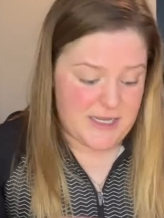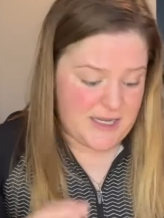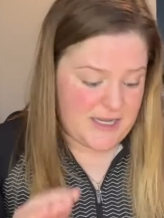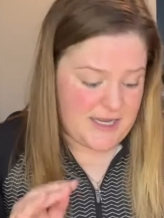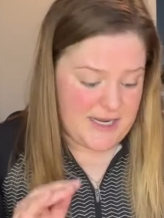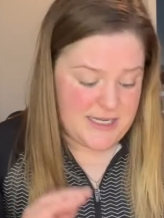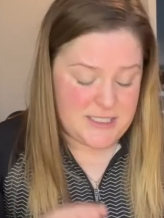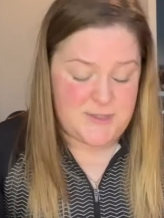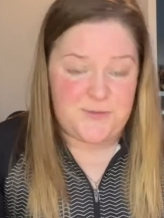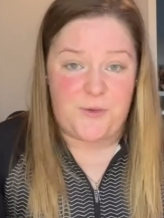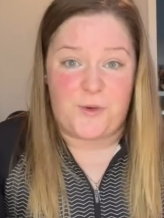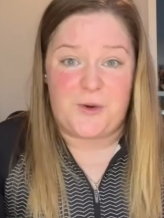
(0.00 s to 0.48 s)

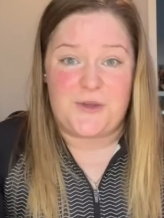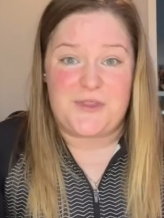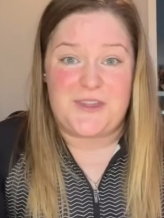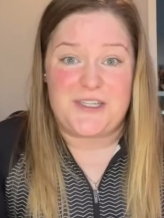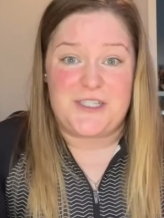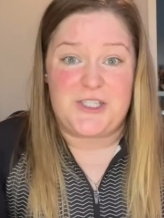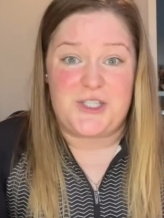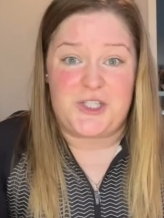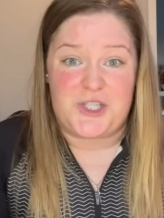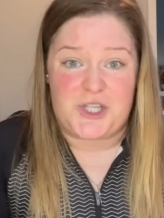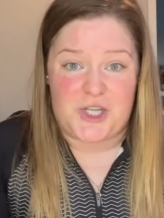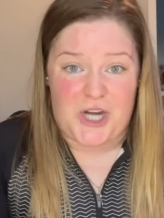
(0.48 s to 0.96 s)
It's for the
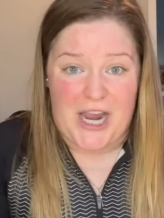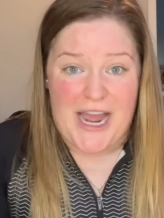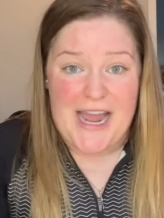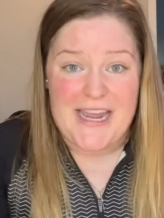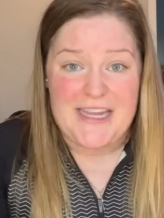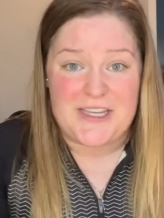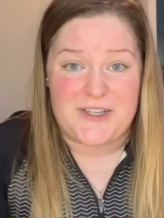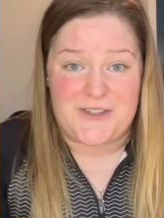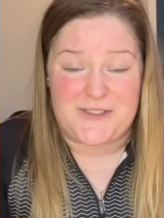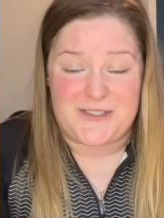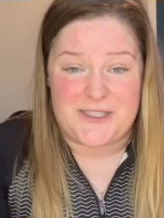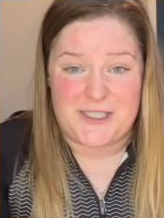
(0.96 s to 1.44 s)

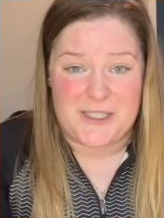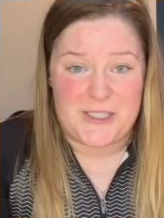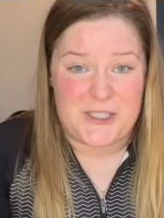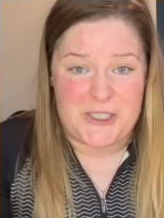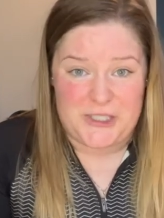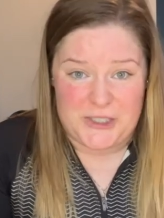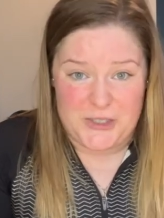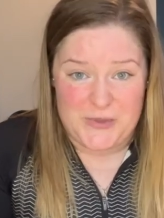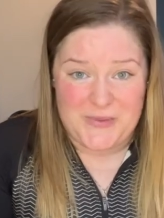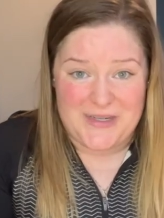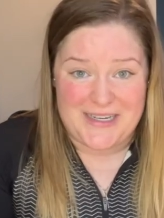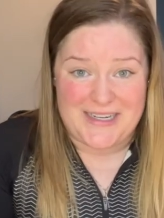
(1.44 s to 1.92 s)
child, the
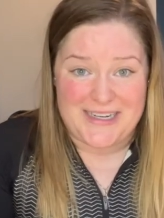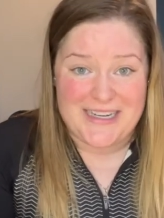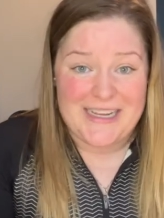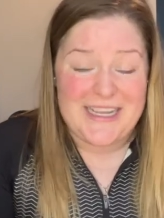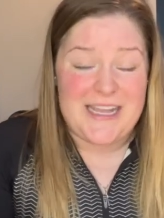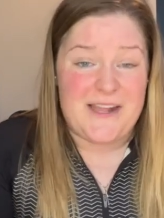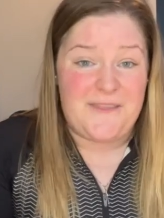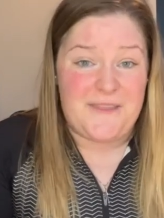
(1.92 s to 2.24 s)
student